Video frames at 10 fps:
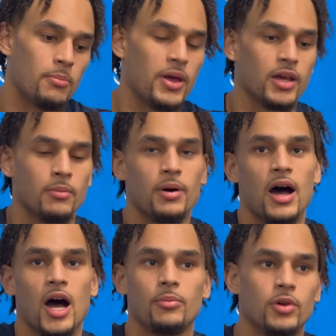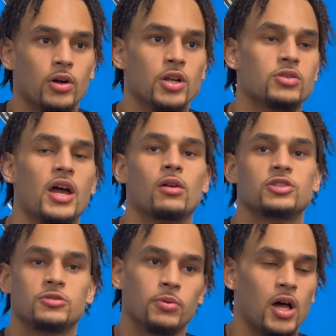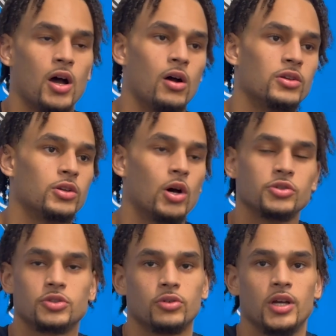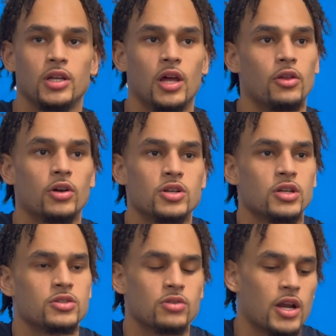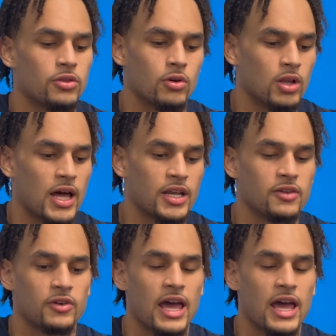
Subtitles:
pick and pop, they're going to try to go screen, and they're going to just try to throw a lot of different